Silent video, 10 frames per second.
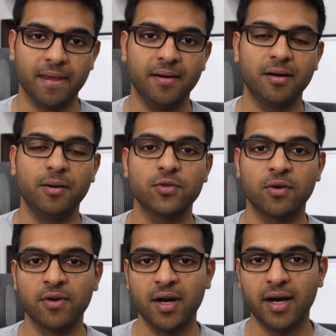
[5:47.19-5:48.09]
in terms
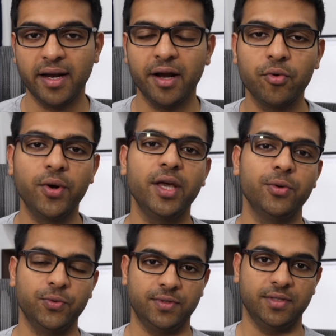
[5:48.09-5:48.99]
of day-to-day
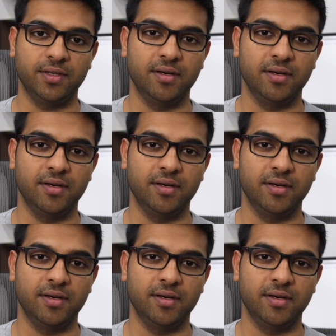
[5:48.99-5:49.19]
use.